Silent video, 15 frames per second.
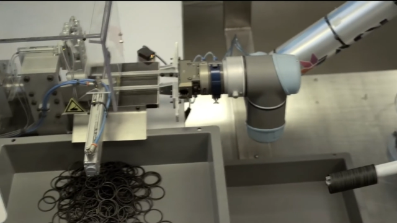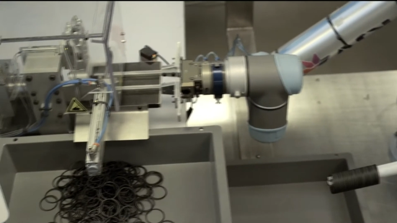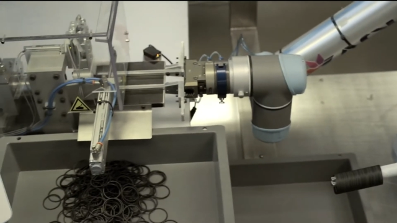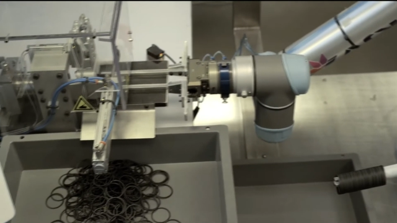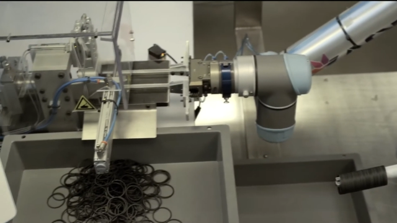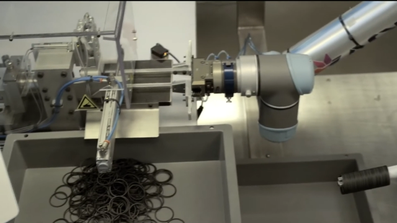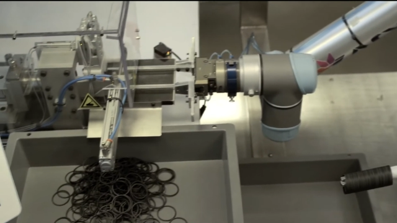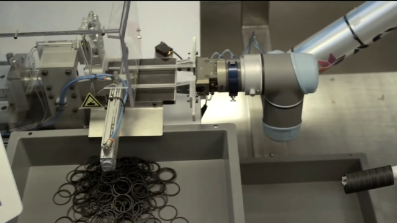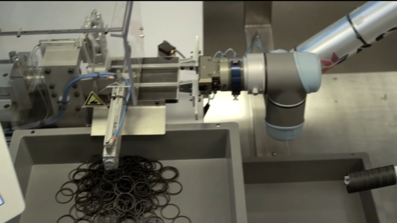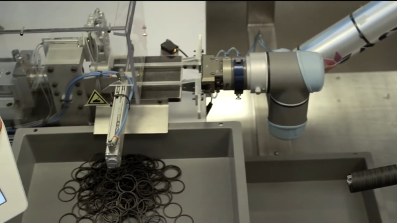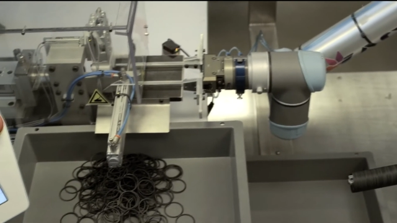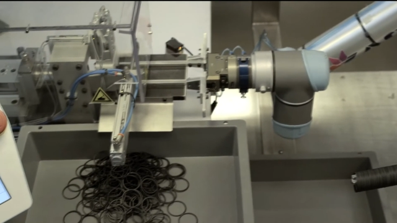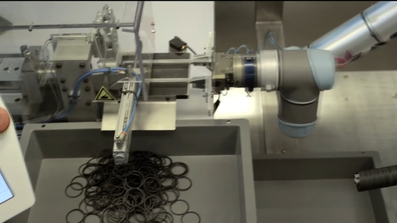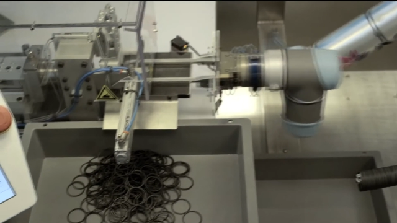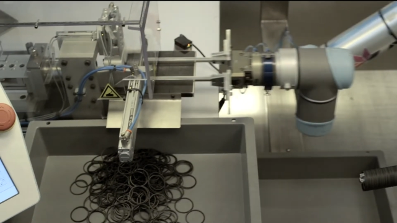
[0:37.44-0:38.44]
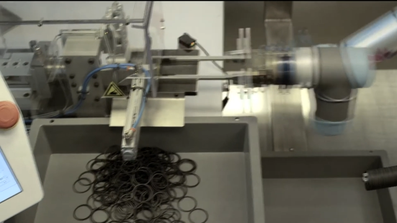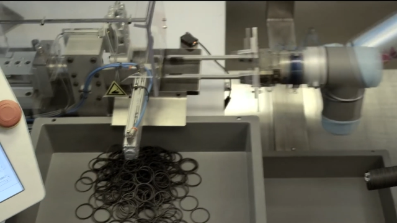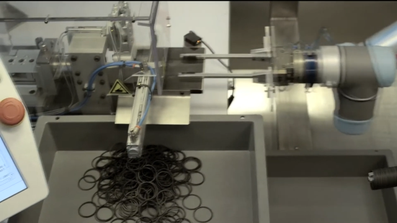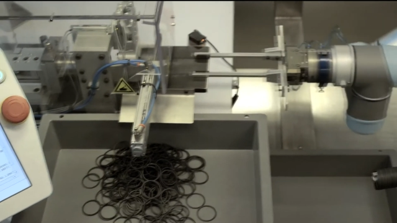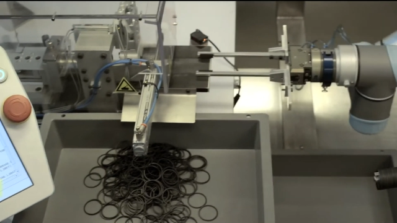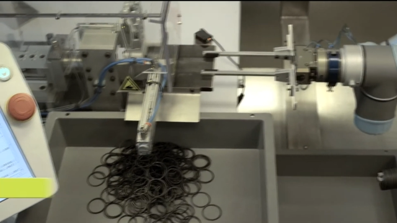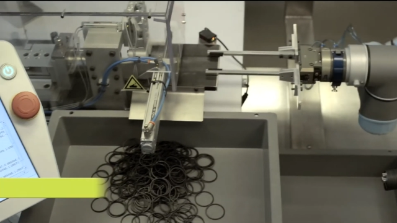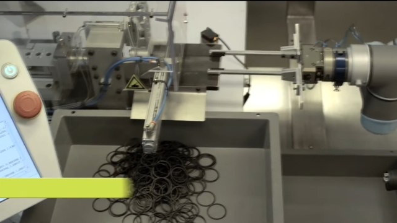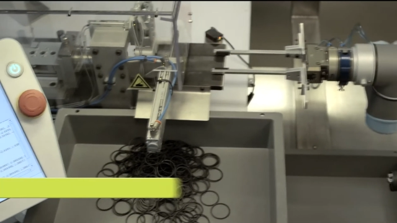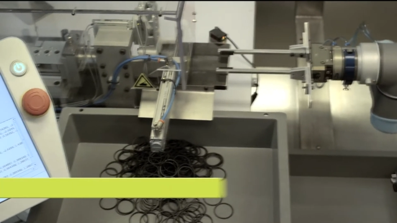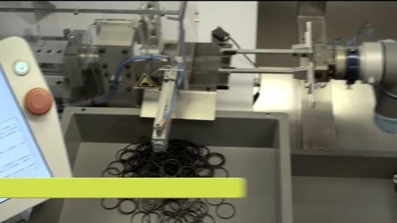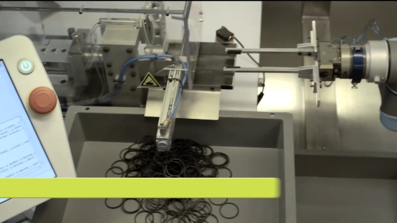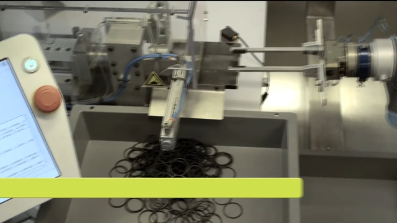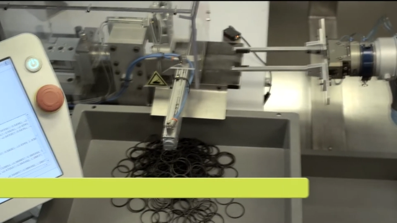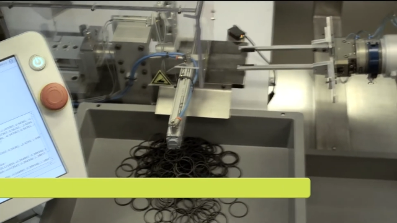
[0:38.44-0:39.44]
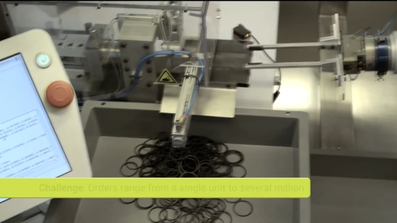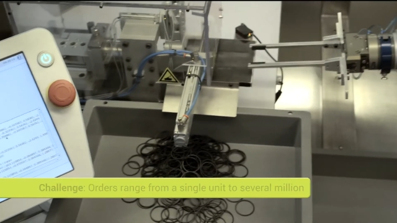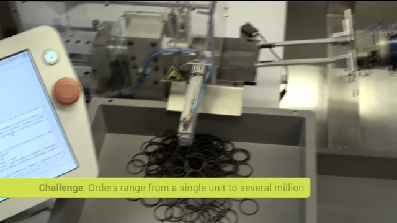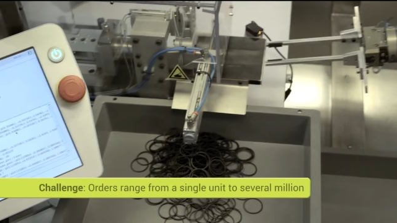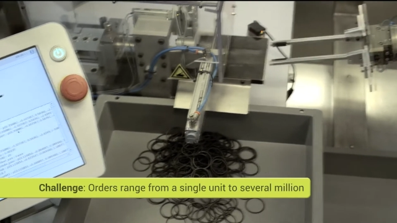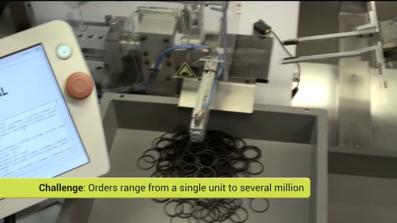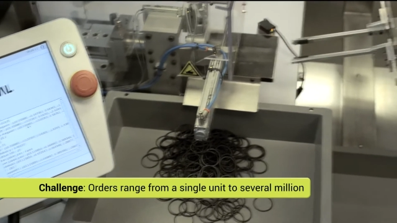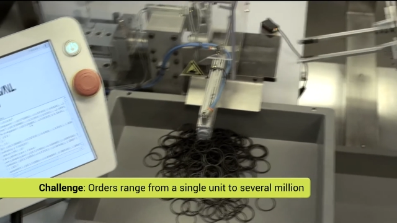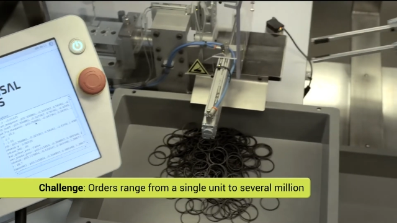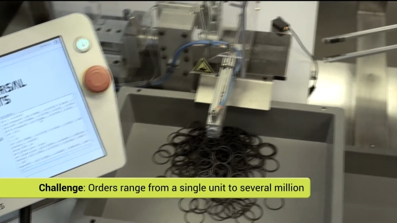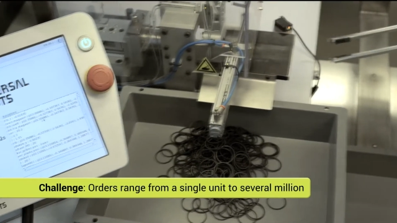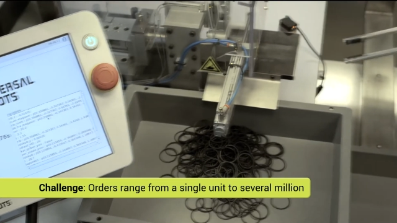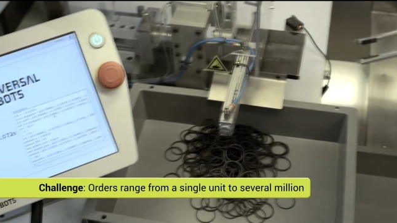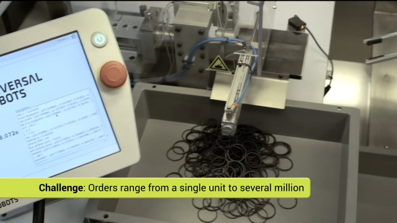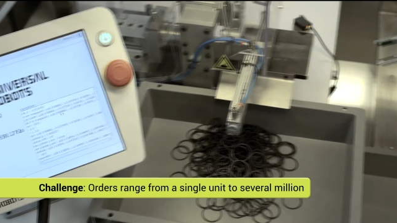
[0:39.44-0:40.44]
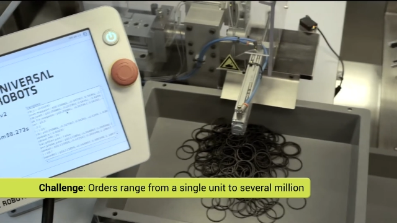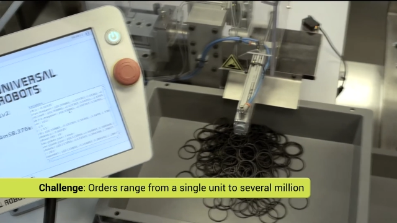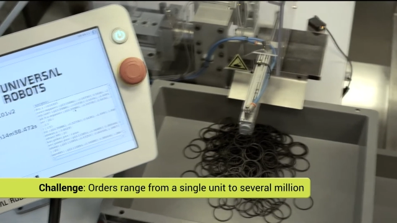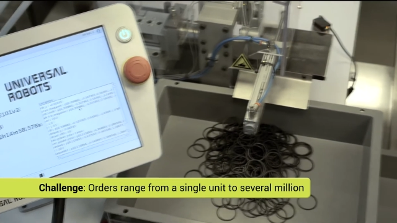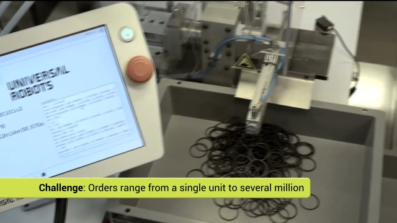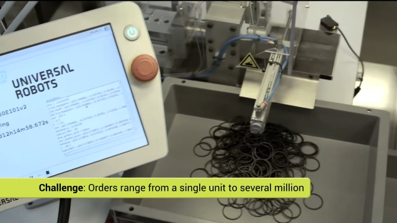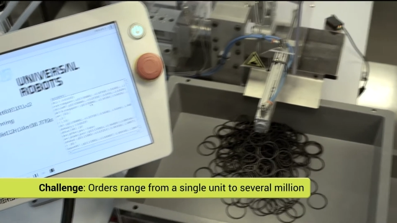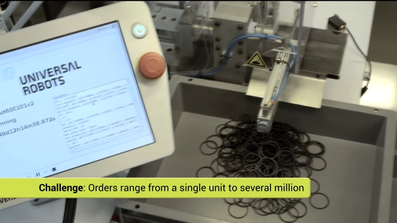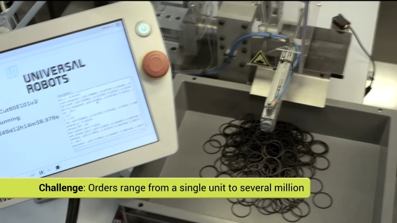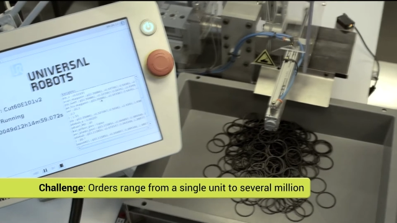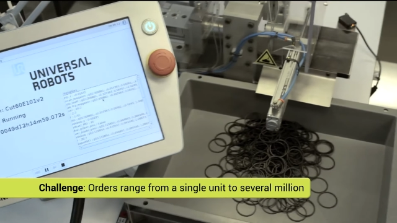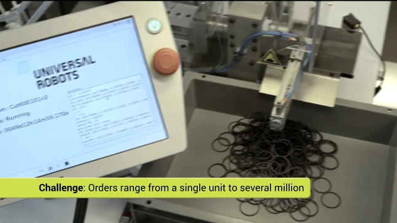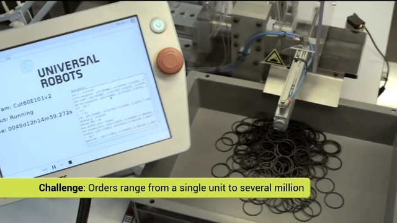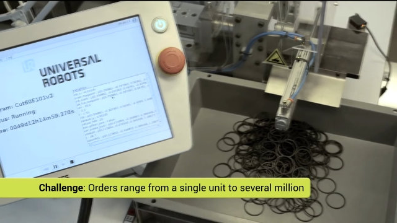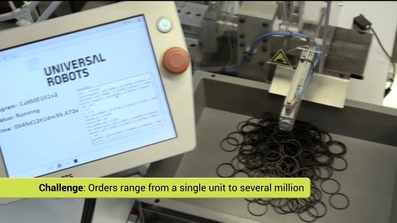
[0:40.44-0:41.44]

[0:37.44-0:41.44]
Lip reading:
No face is visible, so there are no lips to read.